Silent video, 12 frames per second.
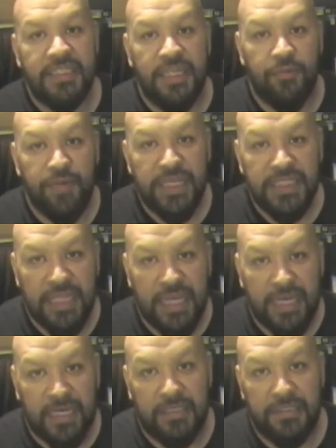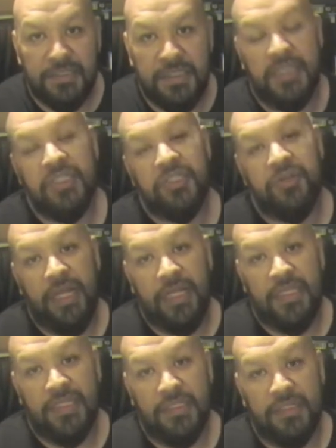did a restock
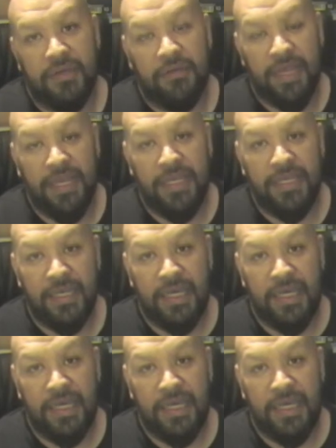yesterday, okay?